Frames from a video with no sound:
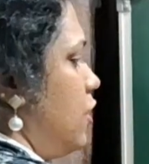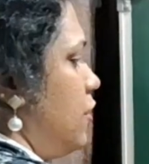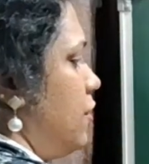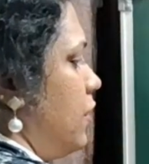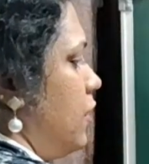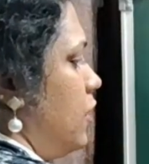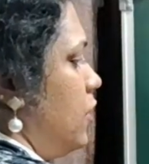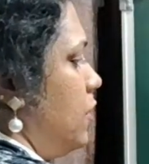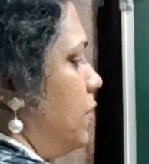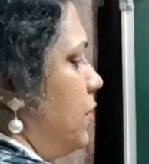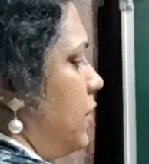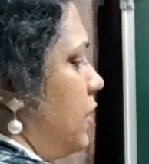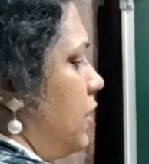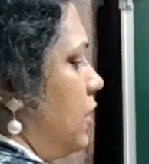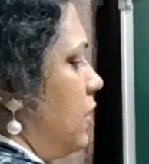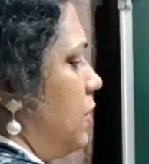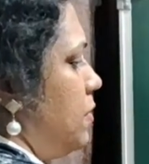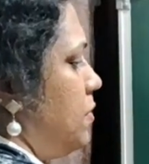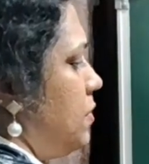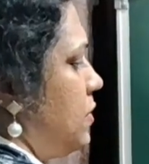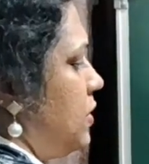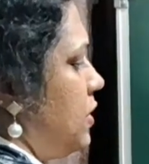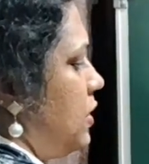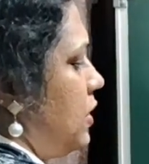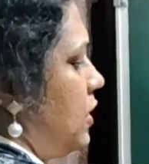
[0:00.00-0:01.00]
of
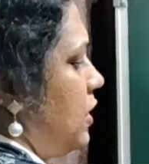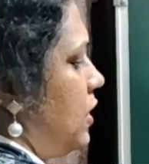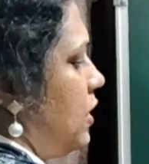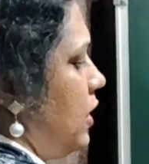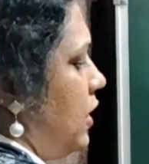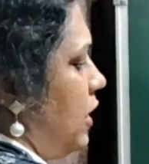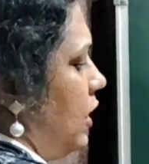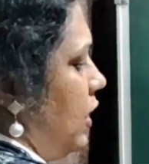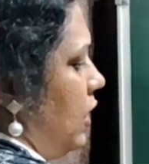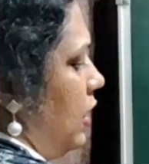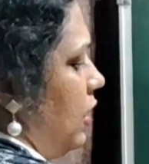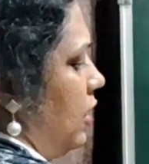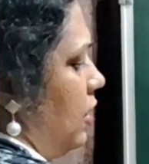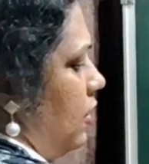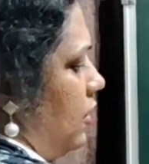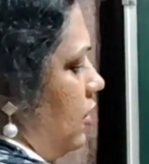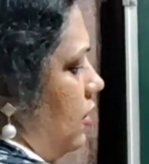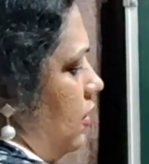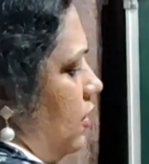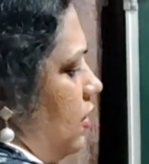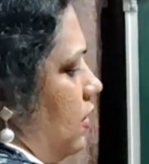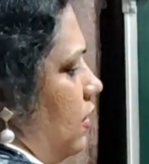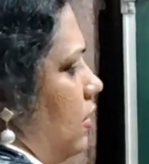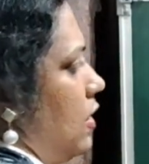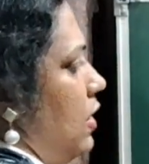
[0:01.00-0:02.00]
aluminium? 3.
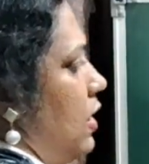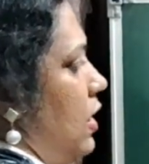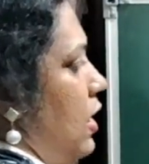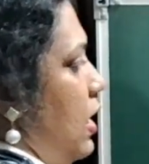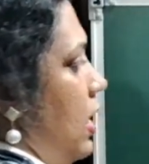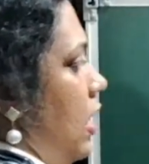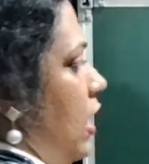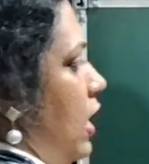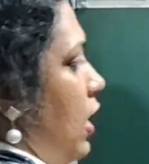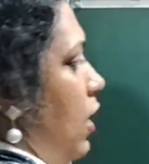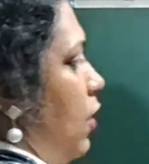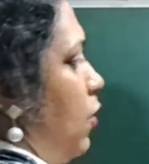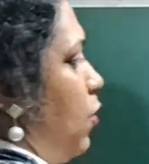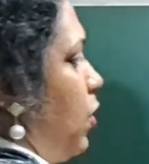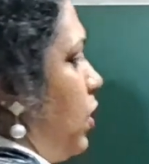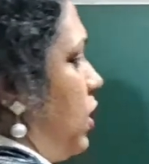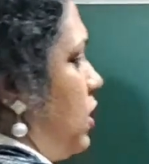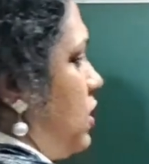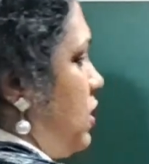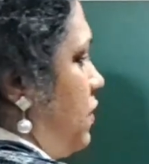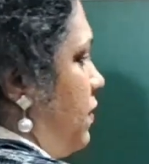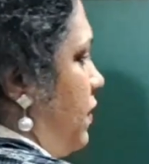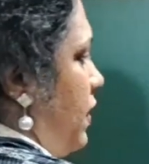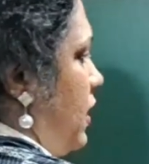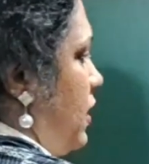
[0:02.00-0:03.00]
What is
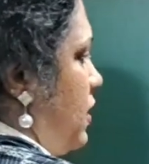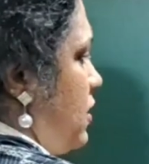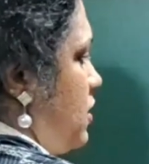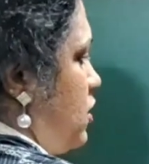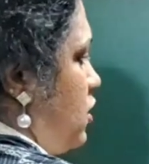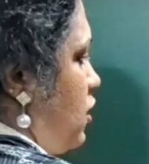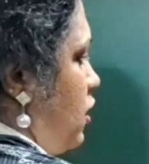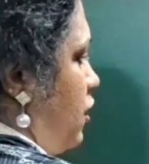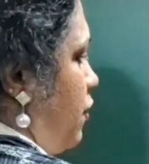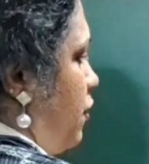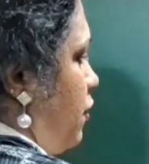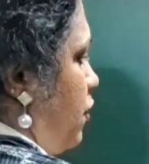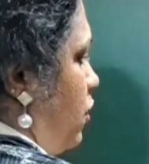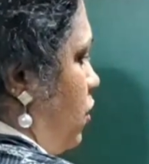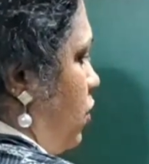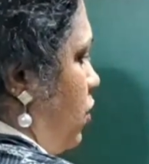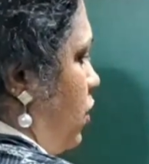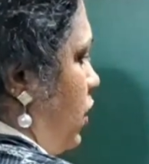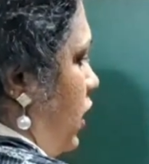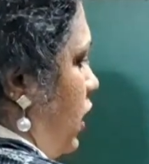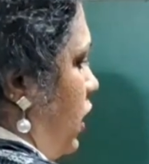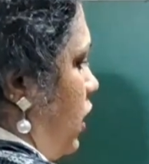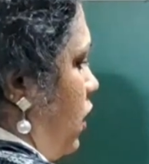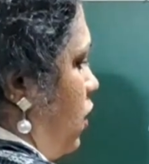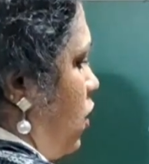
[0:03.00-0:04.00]
the valency of
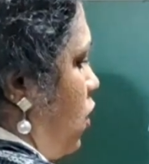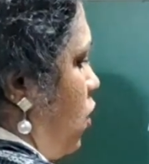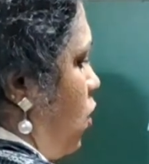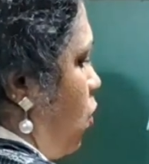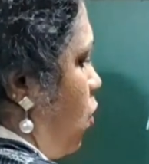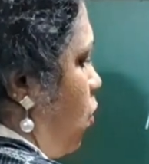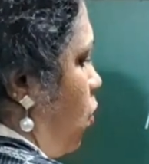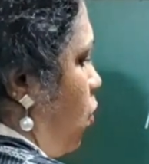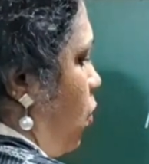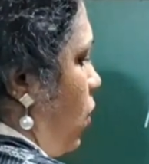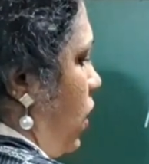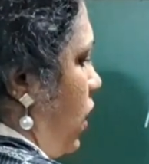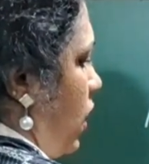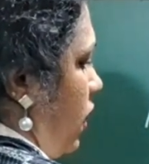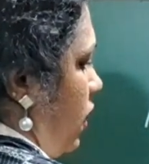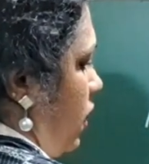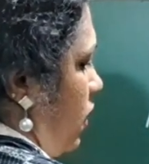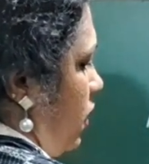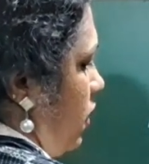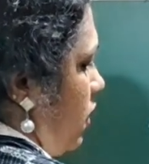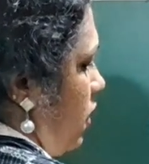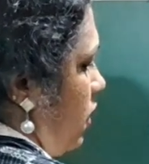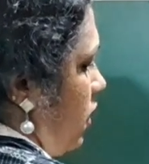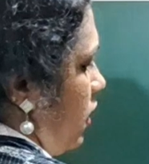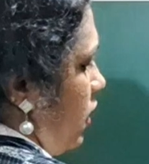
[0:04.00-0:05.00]
chlorine? 1.
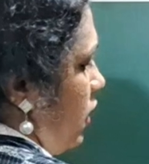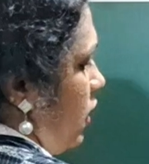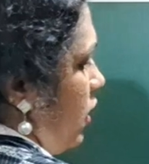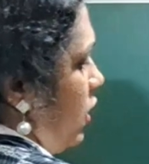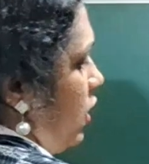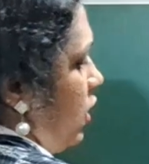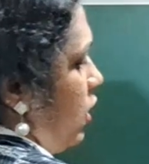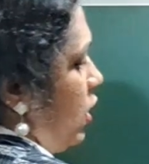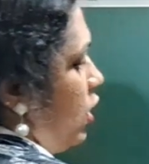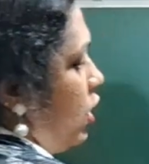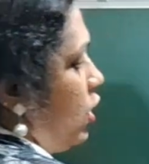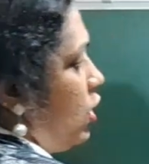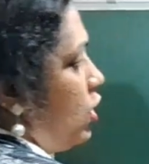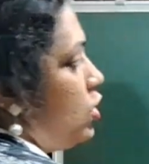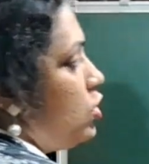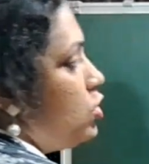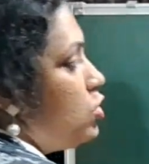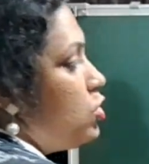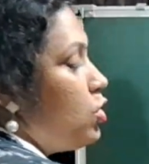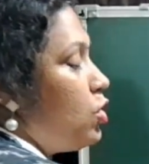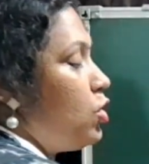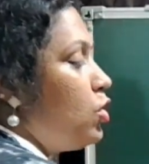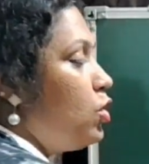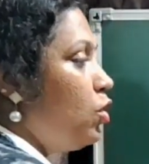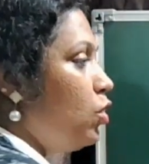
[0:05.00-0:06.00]

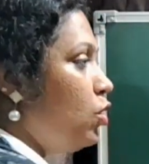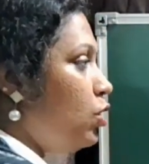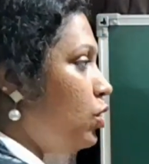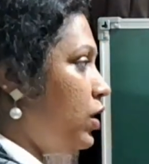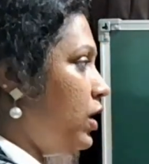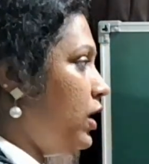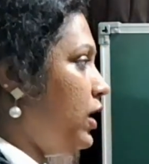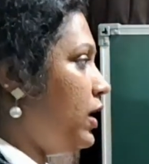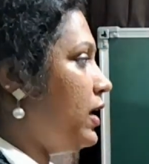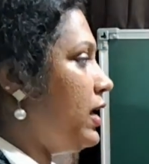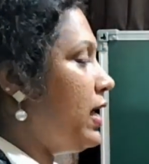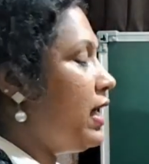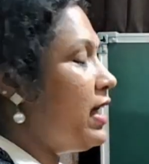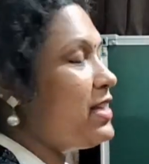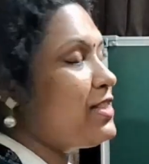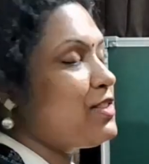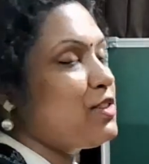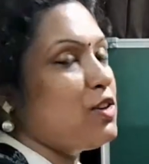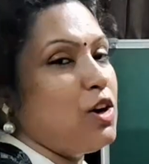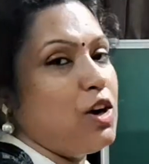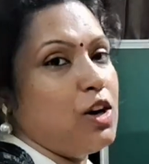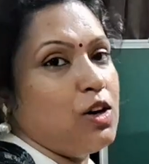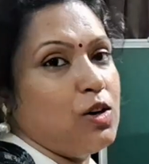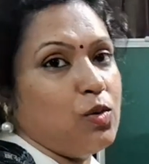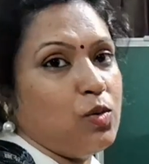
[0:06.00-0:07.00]
So chlorine has
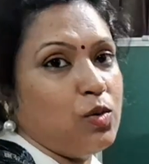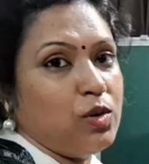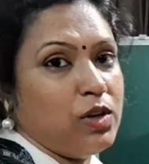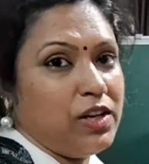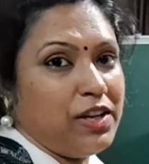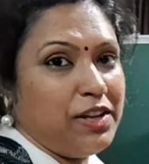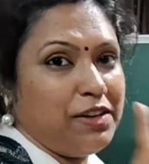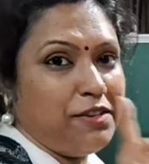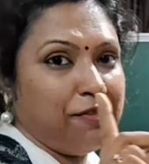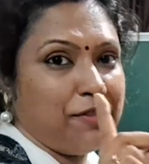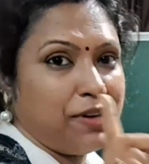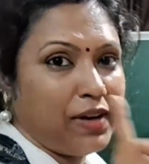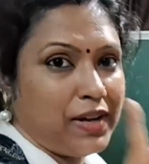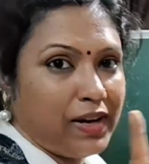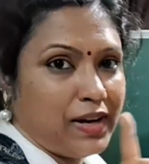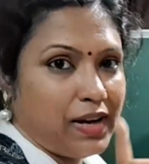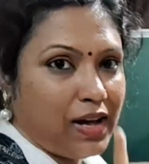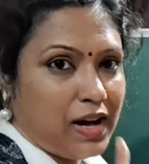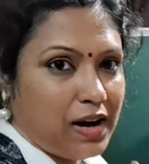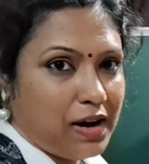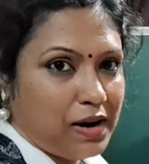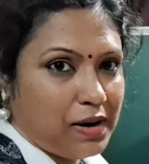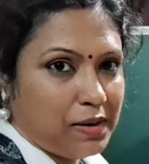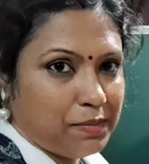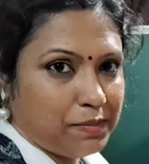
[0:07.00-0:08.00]
got only 1
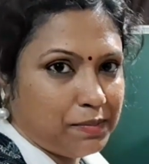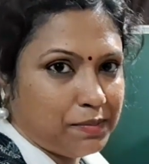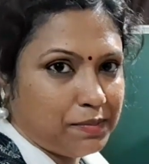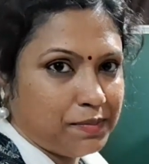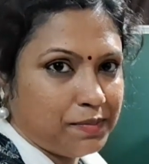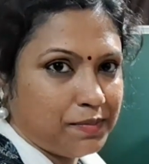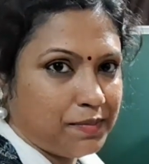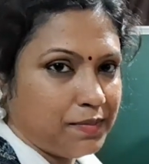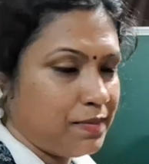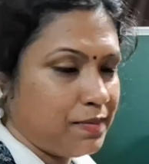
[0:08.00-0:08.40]
arm